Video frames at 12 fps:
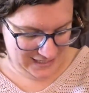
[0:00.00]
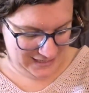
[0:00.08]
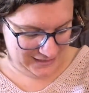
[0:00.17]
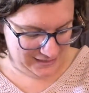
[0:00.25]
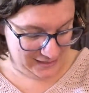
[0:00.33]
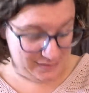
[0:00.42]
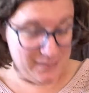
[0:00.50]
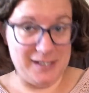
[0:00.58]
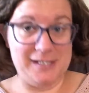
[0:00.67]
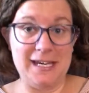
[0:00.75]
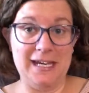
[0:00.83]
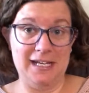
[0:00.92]
This is my
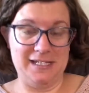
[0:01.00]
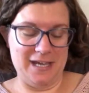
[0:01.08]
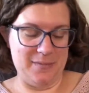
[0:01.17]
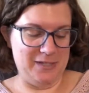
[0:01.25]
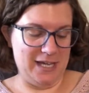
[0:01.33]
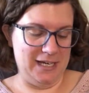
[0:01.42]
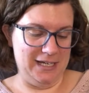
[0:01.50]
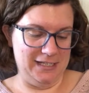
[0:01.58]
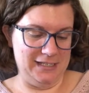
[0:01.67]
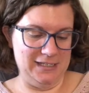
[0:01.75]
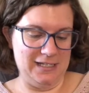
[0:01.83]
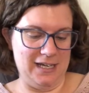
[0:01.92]
second attempt at it.
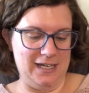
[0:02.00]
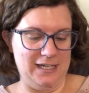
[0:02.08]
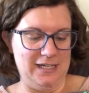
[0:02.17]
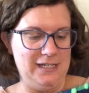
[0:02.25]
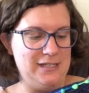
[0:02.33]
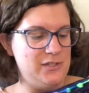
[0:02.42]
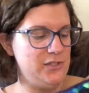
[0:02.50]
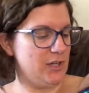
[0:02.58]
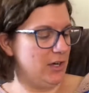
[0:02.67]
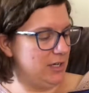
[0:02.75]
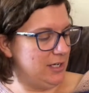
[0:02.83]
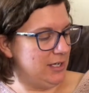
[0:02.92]
I
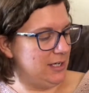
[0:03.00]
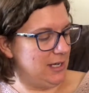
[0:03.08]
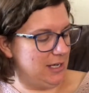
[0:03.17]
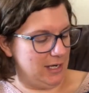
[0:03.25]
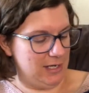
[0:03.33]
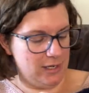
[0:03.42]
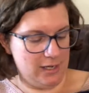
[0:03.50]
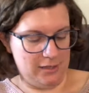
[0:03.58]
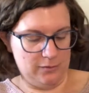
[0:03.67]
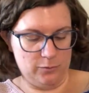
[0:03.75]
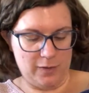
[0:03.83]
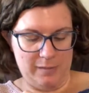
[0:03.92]
started it and I got
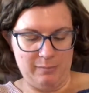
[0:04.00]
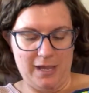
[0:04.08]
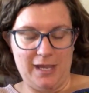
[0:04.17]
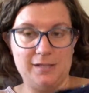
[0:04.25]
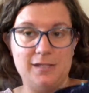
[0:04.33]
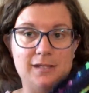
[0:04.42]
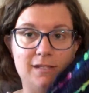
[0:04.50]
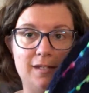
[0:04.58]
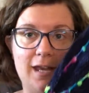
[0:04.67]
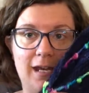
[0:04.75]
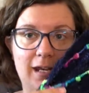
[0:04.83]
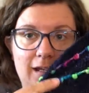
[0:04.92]
right past the
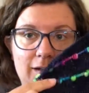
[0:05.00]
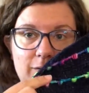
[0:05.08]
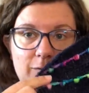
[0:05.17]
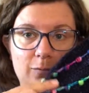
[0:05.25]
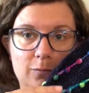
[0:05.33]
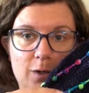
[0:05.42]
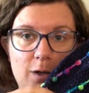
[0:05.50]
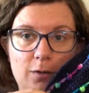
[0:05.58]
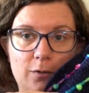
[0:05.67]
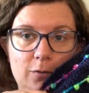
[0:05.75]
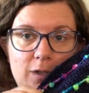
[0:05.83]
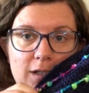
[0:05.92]
second
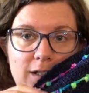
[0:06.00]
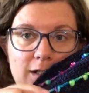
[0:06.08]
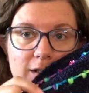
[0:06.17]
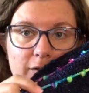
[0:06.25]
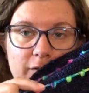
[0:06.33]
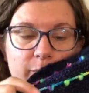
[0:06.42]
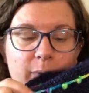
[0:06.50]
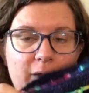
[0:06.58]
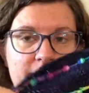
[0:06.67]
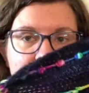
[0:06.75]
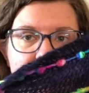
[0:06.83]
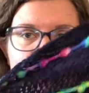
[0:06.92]
row of
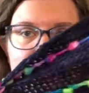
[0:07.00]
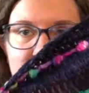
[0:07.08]
puffs.